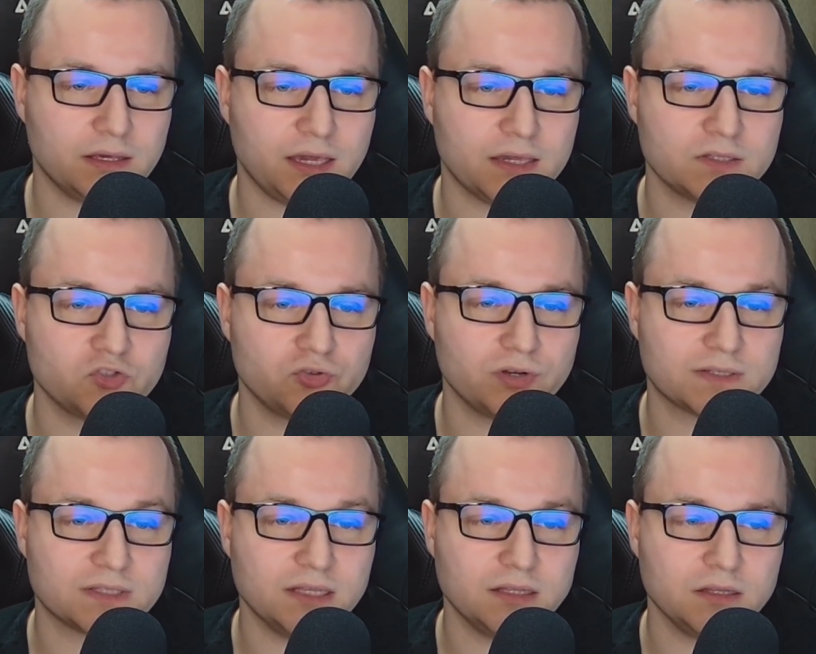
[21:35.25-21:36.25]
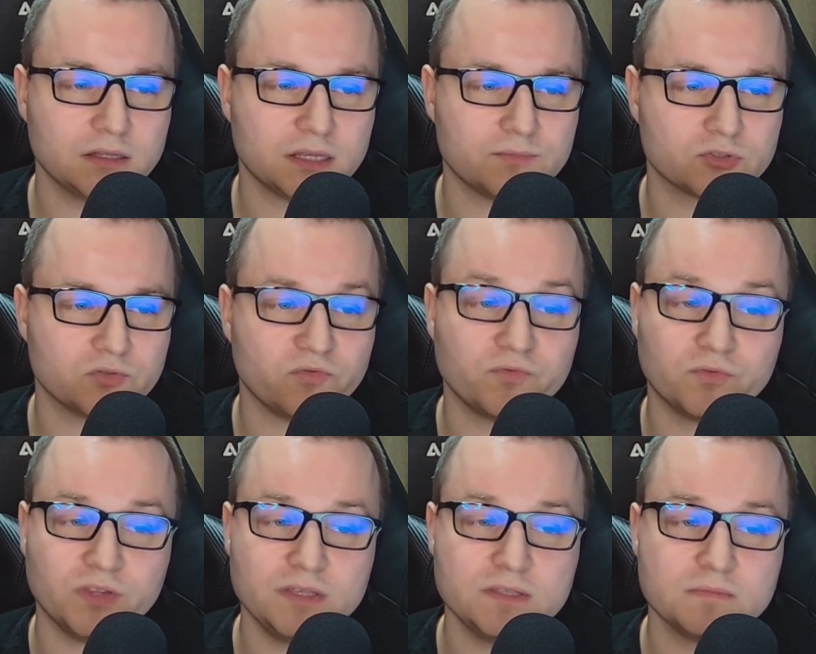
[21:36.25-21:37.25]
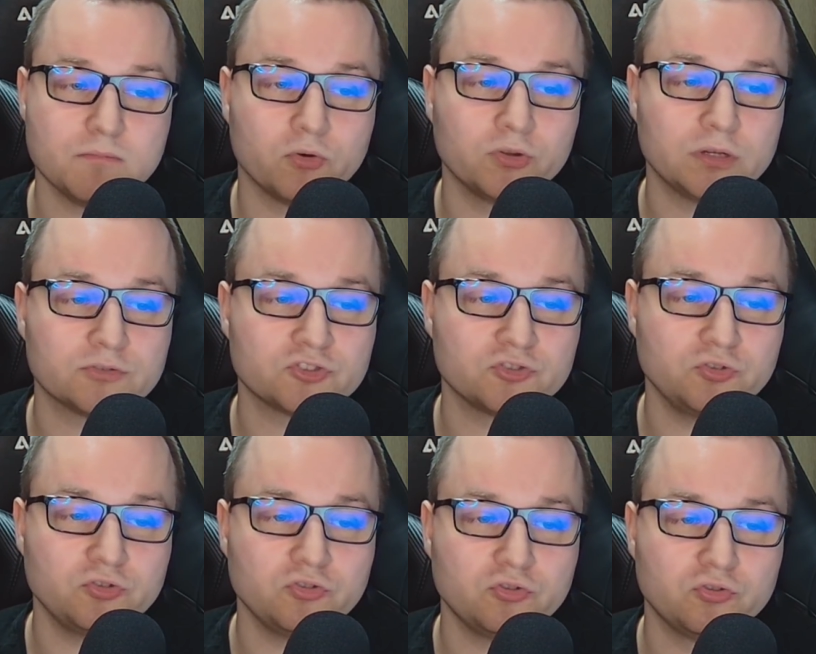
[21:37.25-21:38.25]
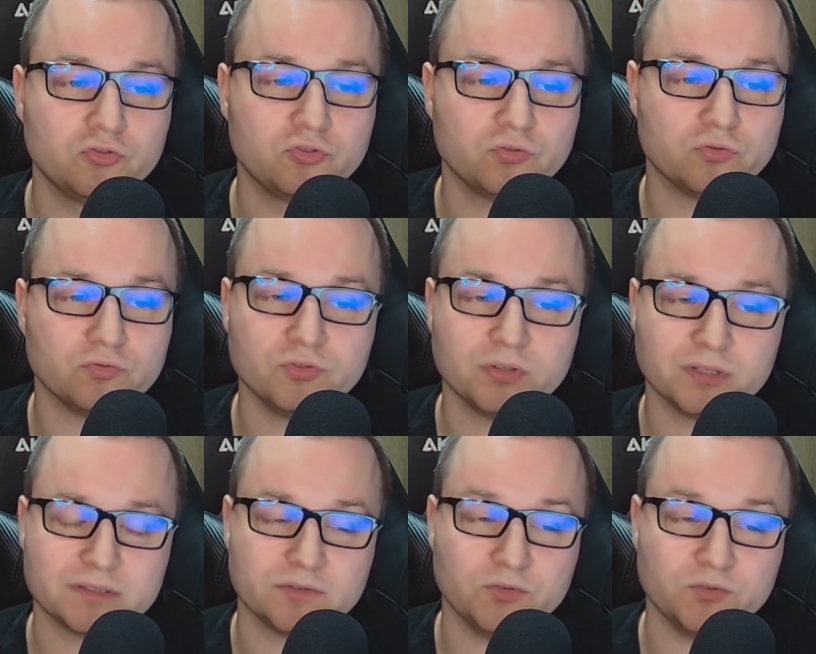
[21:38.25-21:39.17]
has you excited in terms of things modders could do to